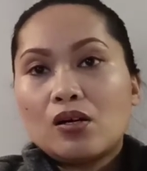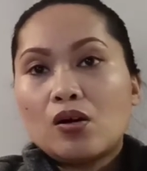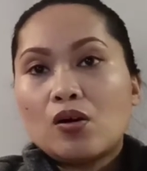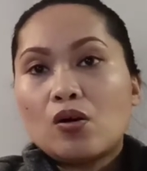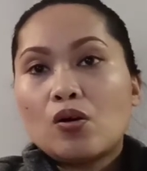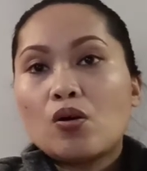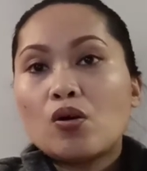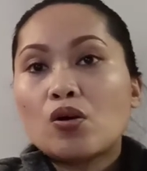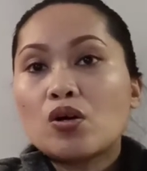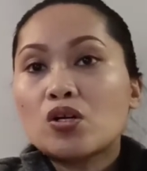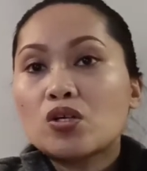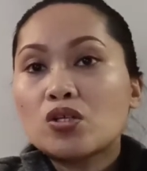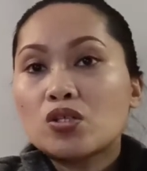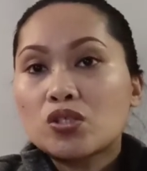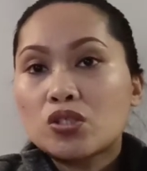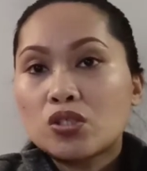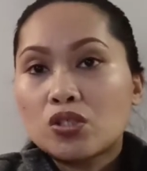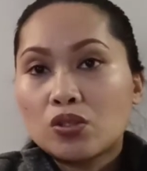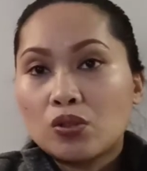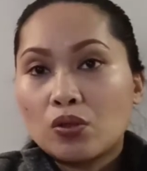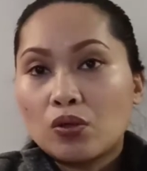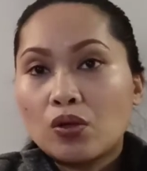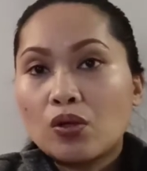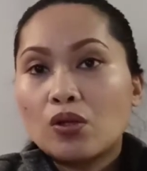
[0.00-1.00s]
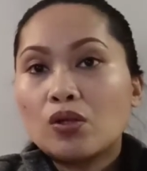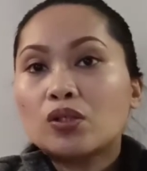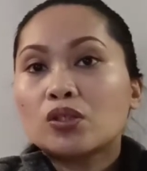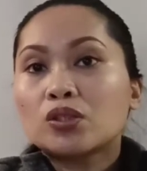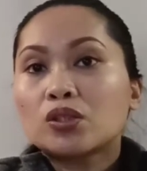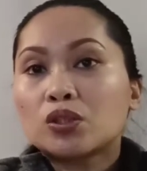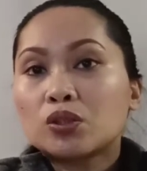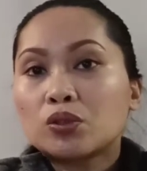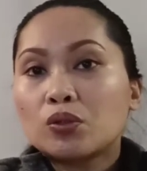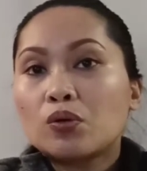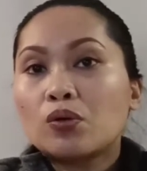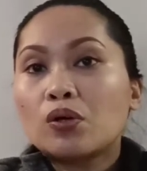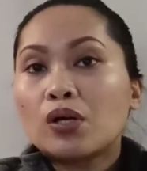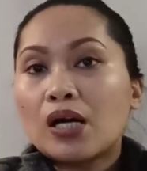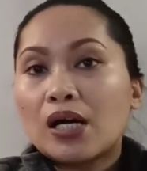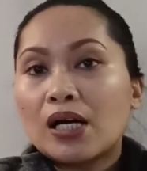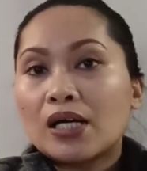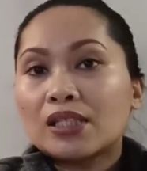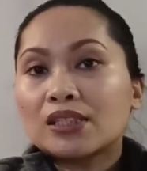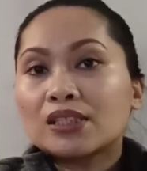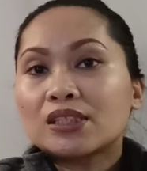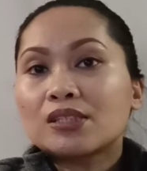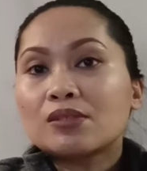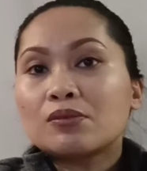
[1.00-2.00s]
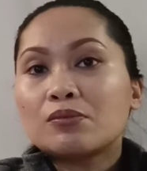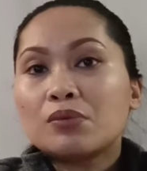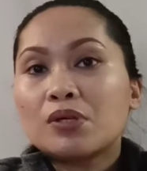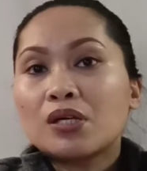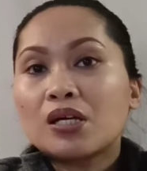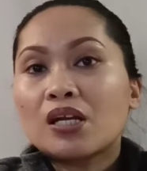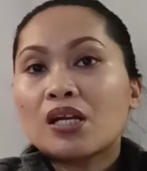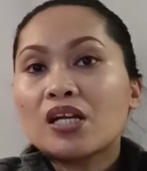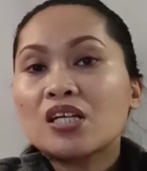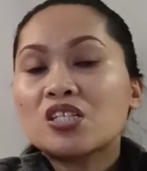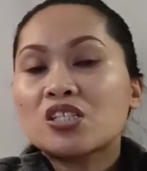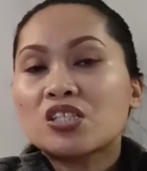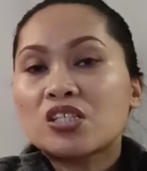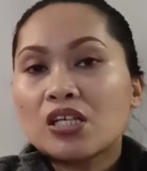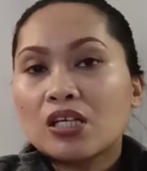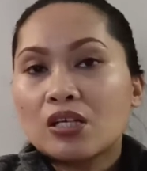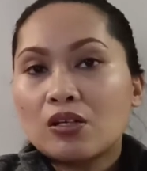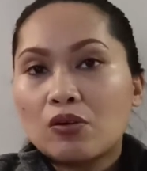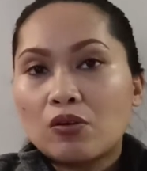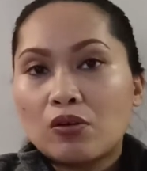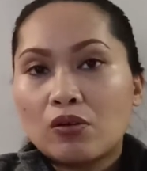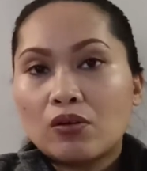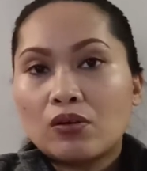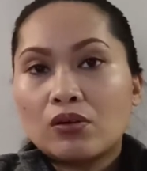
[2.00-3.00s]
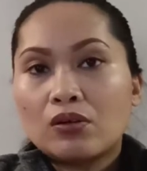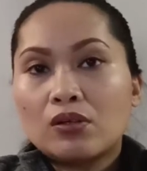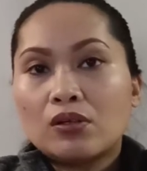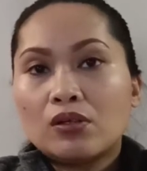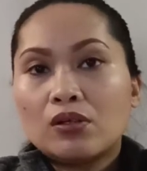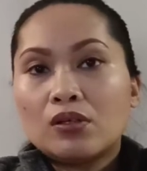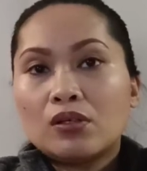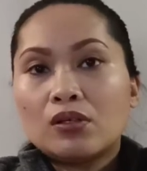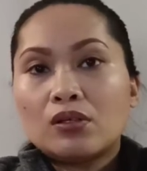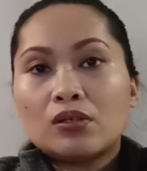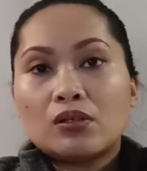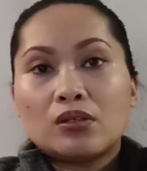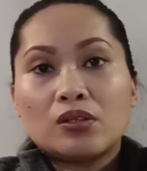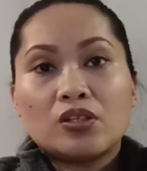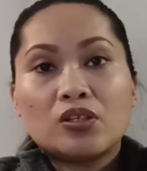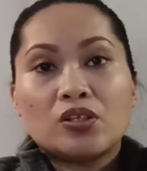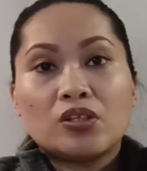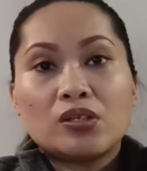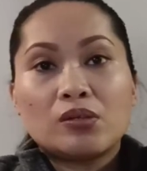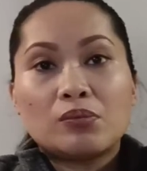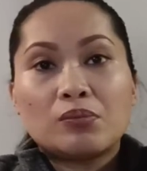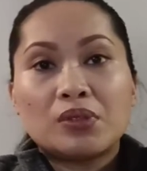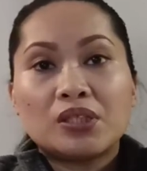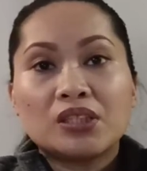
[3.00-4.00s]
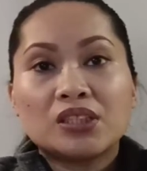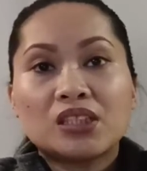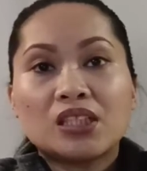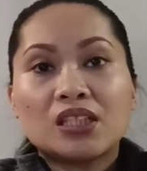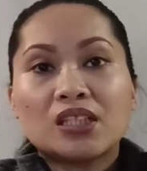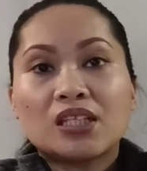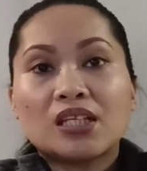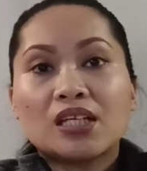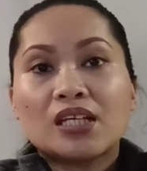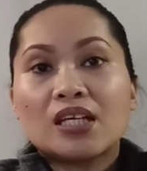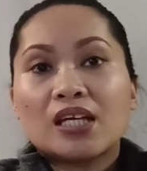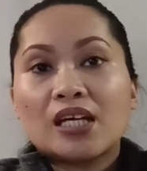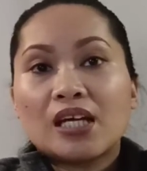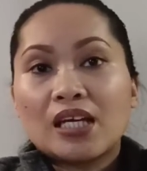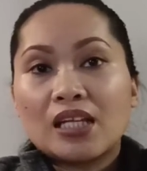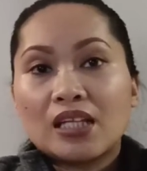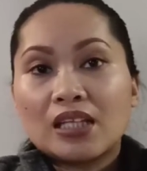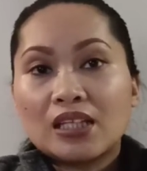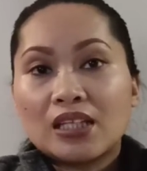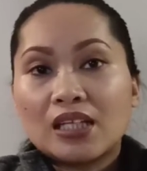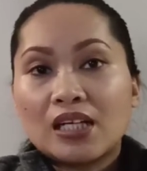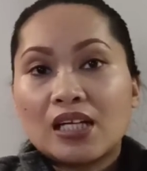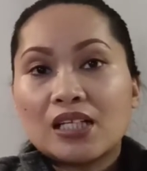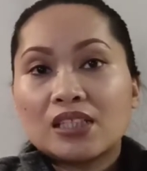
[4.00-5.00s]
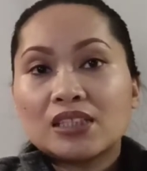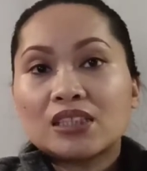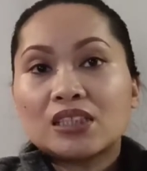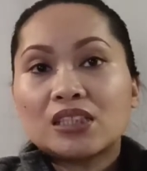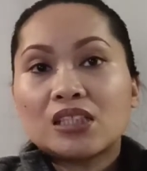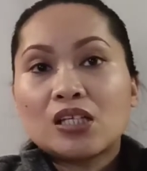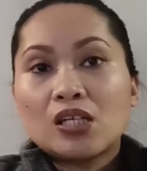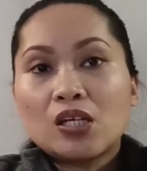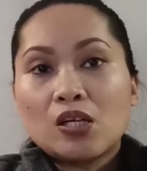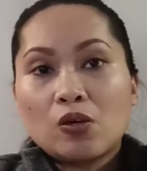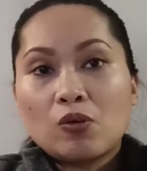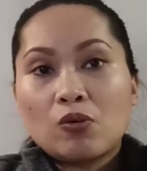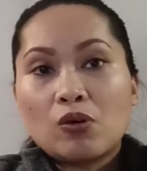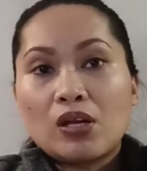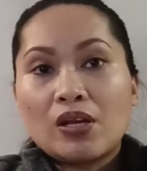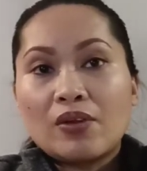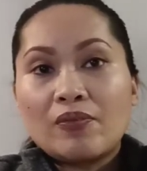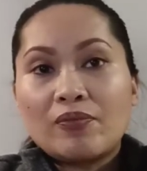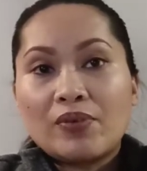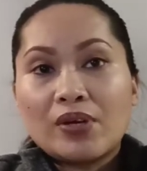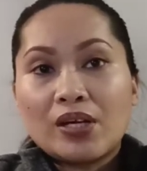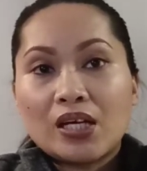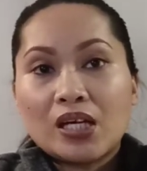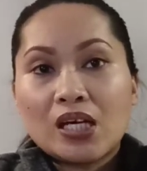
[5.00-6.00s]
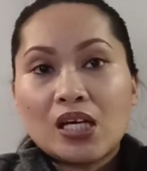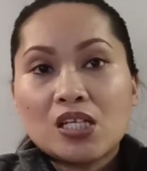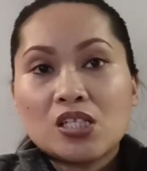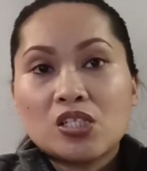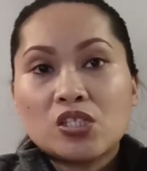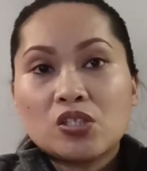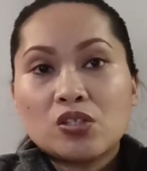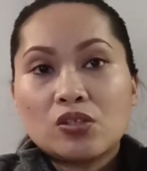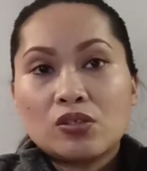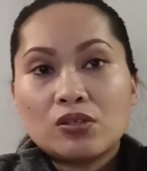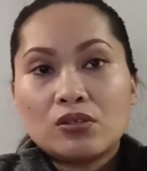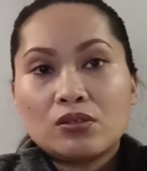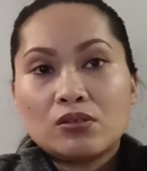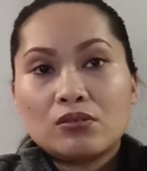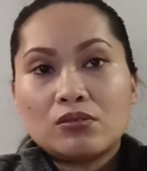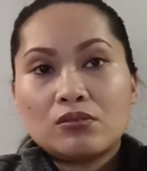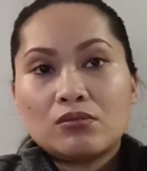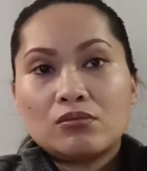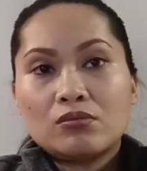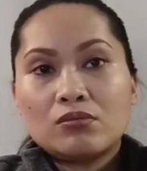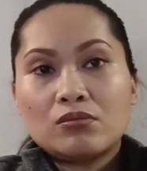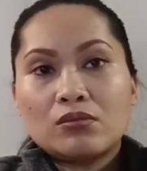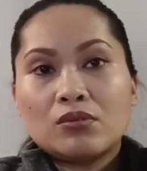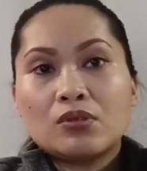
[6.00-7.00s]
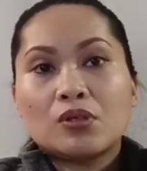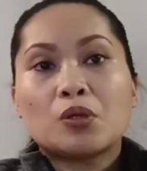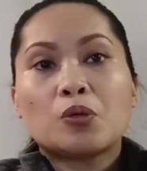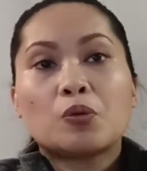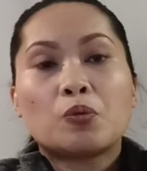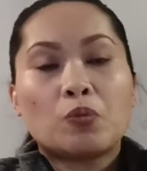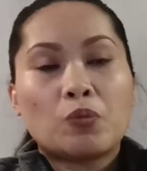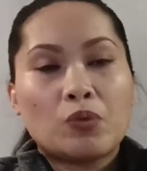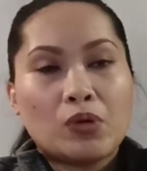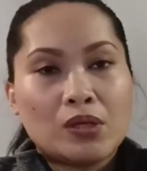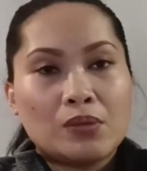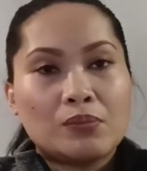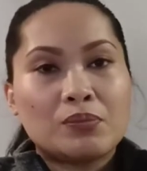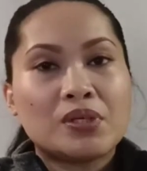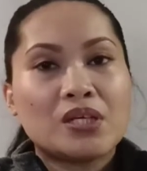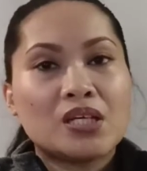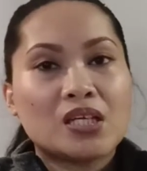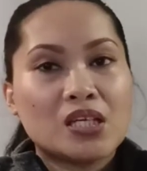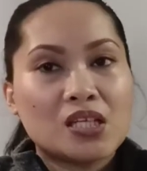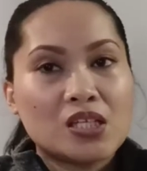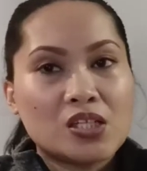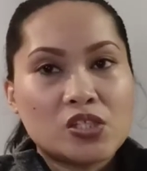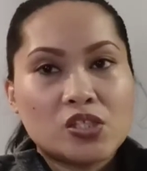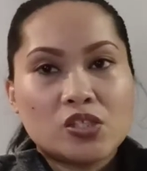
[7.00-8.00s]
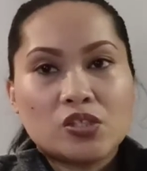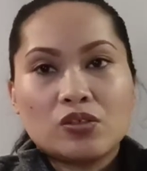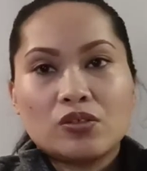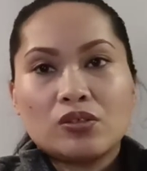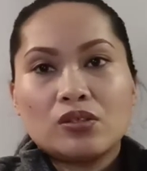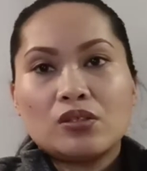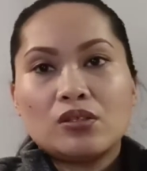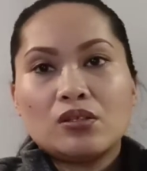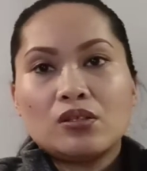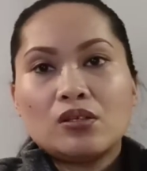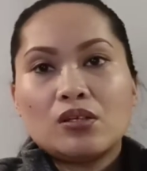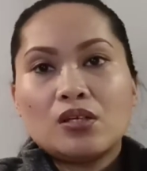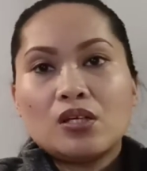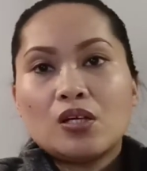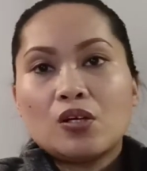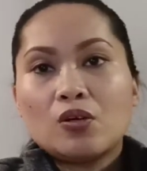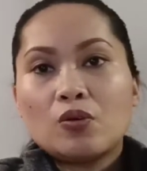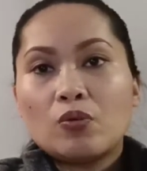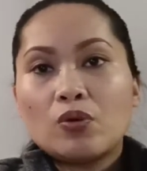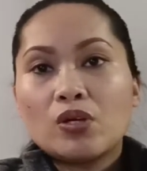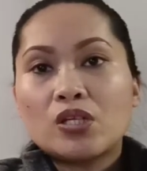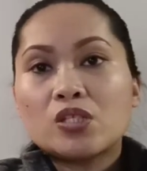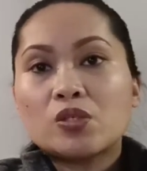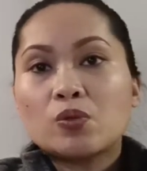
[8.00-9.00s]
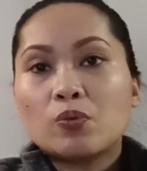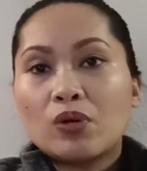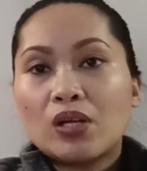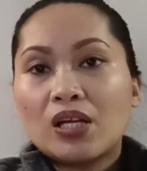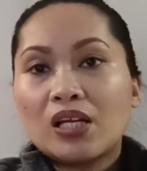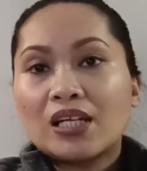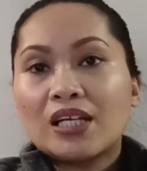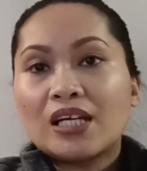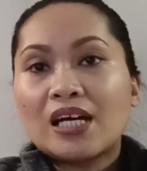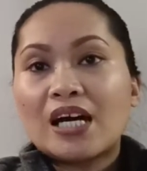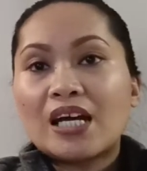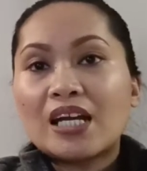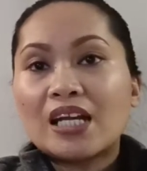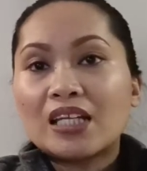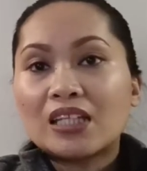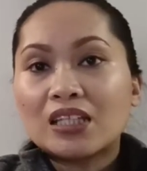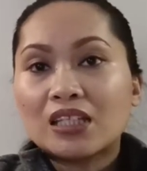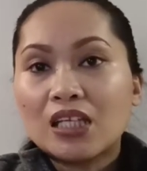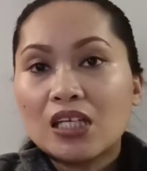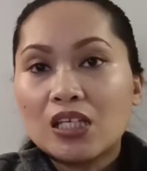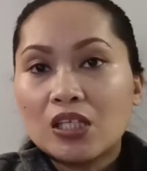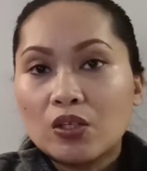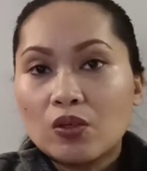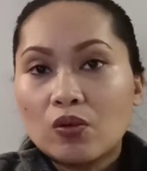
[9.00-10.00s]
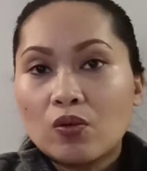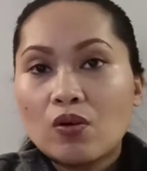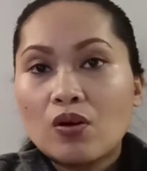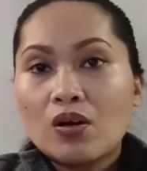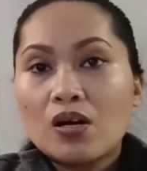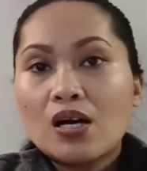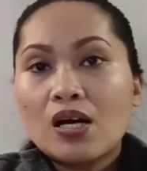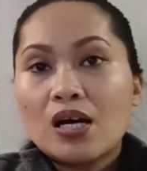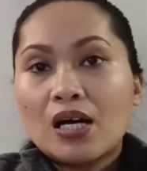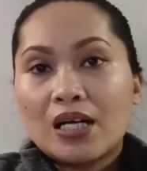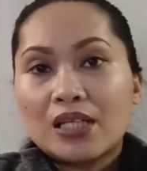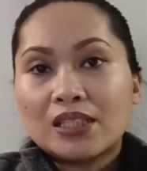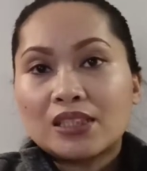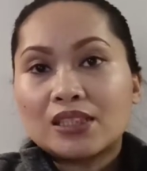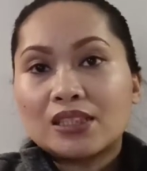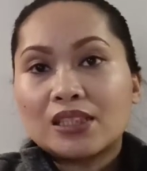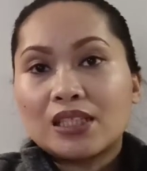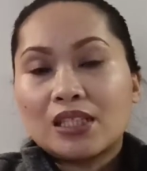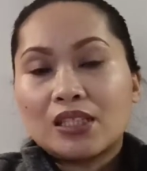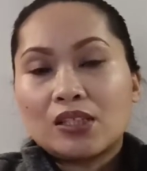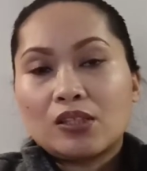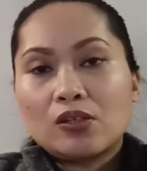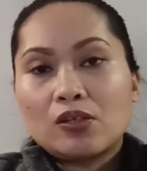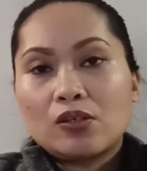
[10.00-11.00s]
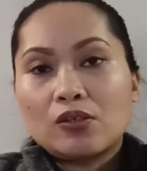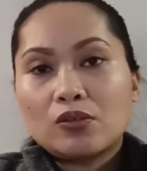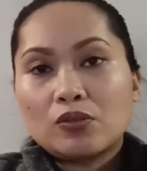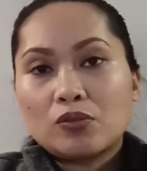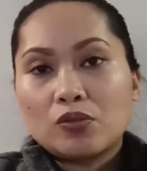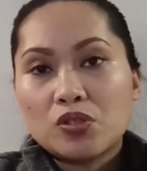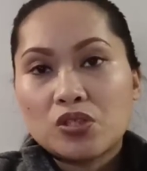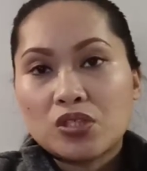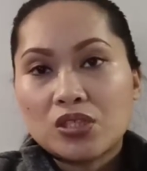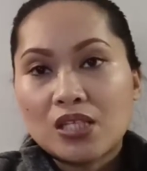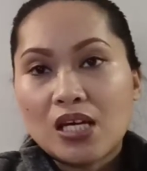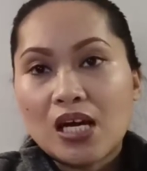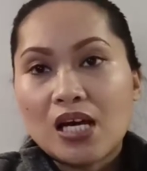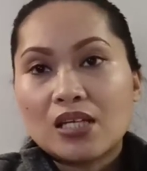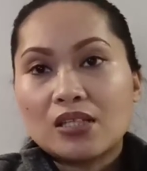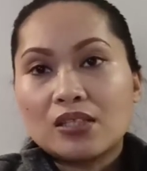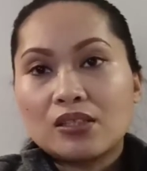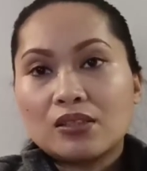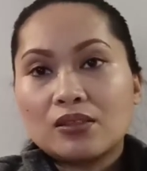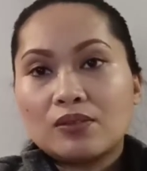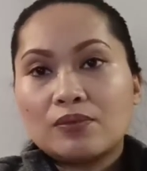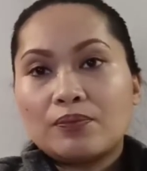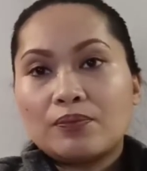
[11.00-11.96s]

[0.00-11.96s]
Hochschulzugangsberechtigung or university entrance qualification will be issued, which will guarantee you a seat to study.